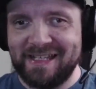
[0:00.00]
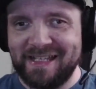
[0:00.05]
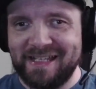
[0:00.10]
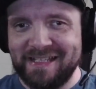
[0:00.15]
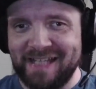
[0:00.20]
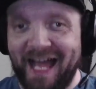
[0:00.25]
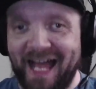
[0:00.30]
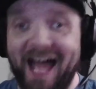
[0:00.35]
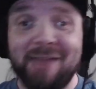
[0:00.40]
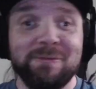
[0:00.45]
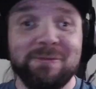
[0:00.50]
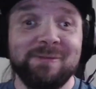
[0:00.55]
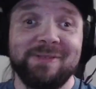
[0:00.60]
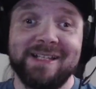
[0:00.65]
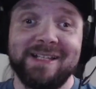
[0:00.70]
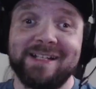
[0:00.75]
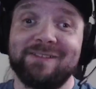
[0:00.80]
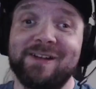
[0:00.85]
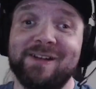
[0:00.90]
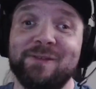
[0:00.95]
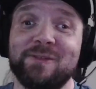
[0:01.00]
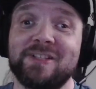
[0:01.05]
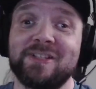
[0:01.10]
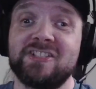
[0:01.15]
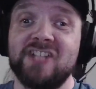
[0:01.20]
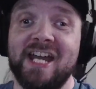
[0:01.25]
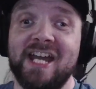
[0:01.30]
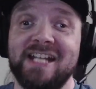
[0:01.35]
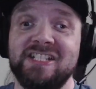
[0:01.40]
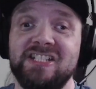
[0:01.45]
I've been playing around with
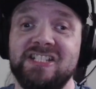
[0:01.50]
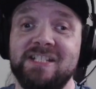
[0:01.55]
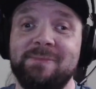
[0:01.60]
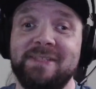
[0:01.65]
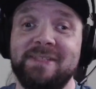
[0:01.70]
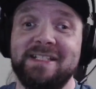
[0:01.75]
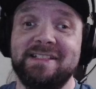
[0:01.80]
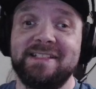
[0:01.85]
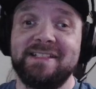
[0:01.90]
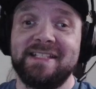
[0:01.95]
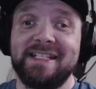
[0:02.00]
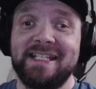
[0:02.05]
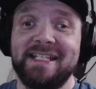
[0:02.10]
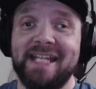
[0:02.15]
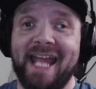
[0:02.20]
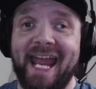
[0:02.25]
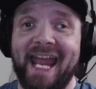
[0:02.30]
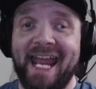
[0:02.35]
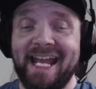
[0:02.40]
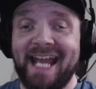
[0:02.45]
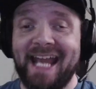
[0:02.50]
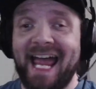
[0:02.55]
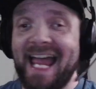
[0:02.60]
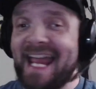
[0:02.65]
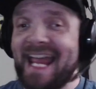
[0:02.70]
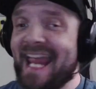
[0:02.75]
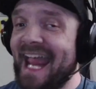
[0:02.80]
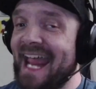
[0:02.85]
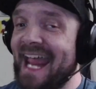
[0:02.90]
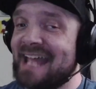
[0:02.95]
ChatGPT and
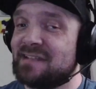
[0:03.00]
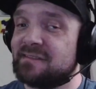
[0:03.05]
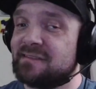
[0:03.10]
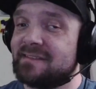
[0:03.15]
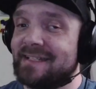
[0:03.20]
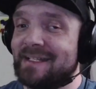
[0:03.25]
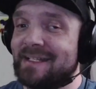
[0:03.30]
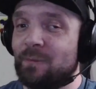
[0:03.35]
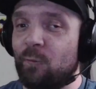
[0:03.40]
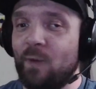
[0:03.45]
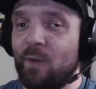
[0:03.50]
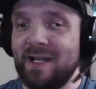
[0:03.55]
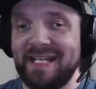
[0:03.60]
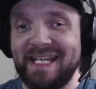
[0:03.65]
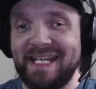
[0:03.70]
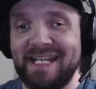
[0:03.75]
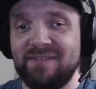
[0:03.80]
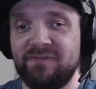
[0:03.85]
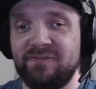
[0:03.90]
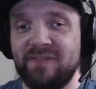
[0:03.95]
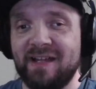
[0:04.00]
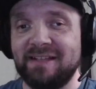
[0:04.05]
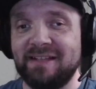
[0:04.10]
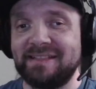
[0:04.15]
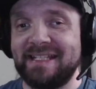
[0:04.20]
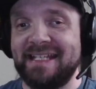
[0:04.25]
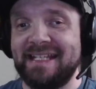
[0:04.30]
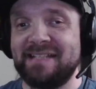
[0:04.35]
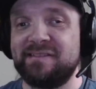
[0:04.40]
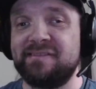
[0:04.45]
I asked it what it felt
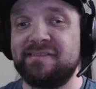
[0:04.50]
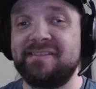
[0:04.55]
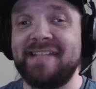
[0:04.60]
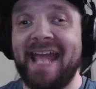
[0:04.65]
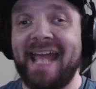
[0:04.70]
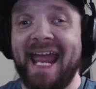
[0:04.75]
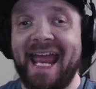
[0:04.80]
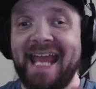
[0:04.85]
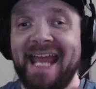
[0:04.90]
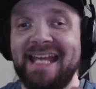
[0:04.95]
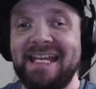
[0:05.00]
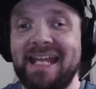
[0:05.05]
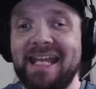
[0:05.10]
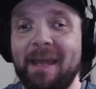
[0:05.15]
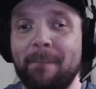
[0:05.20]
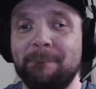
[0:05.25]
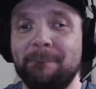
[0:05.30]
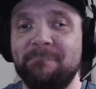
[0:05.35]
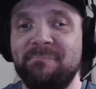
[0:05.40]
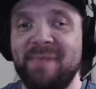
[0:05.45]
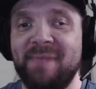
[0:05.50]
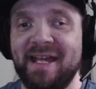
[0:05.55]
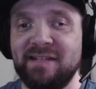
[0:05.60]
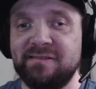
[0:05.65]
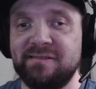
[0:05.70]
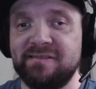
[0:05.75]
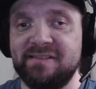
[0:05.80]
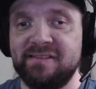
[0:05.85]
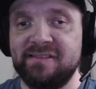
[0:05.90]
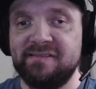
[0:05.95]
its 10
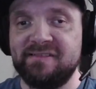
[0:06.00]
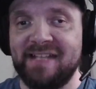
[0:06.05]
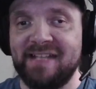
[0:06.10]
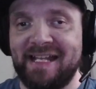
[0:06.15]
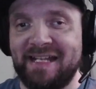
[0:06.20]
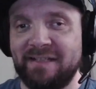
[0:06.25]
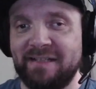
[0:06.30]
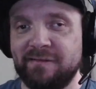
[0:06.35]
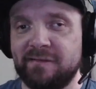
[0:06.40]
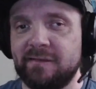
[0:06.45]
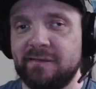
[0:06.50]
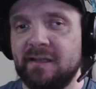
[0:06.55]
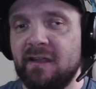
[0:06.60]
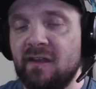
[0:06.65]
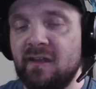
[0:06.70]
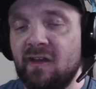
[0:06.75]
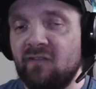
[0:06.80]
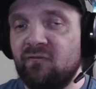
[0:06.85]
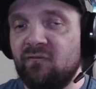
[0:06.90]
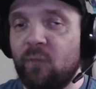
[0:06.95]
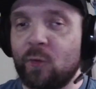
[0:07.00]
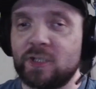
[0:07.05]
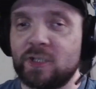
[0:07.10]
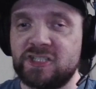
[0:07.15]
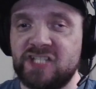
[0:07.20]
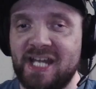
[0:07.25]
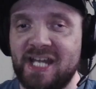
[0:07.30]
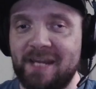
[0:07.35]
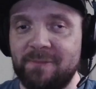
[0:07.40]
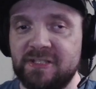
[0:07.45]
best designs for
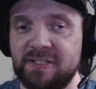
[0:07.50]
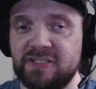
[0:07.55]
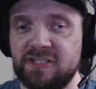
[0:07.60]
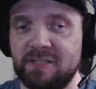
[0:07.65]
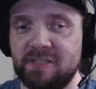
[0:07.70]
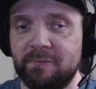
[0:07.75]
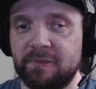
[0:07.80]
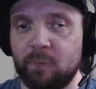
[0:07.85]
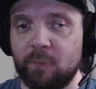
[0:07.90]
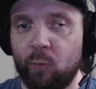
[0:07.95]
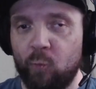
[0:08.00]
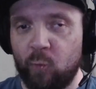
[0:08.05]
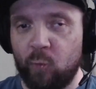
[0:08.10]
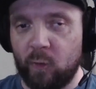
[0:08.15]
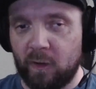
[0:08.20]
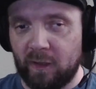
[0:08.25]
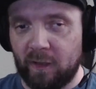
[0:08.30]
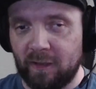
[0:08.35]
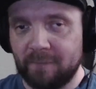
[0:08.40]
championships were.